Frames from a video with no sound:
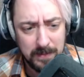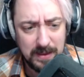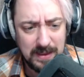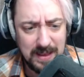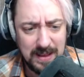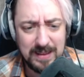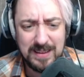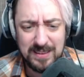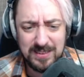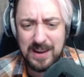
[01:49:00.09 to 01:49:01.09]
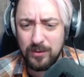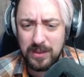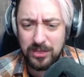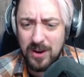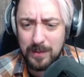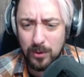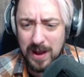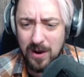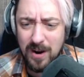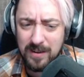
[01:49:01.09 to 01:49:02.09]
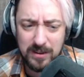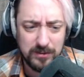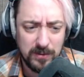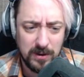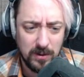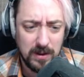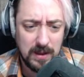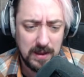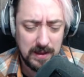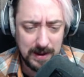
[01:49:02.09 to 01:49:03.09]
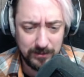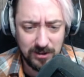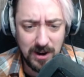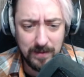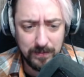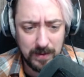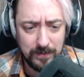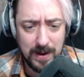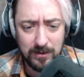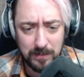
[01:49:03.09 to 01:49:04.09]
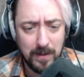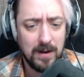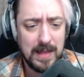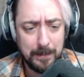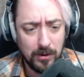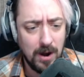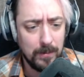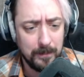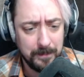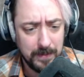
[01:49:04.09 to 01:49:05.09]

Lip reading: Yeah, I guess I never really thought about how hard it is for you. And I'm sorry if I was a part of that problem.